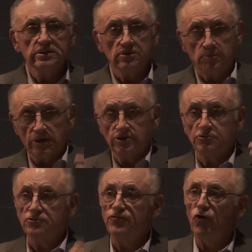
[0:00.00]
The place
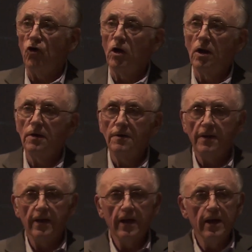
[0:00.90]
was full.
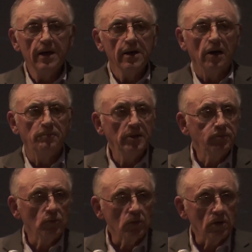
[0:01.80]

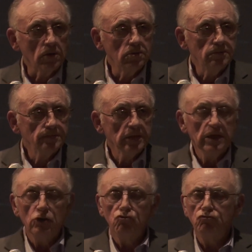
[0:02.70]
People were
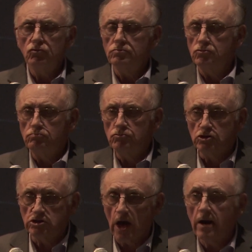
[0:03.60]

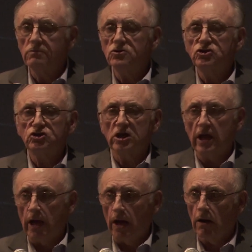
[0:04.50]
desirous to
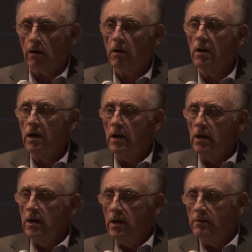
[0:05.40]
hear,
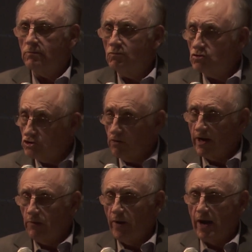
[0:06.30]
was there
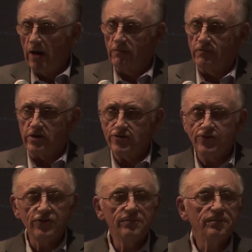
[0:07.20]
any way out of this?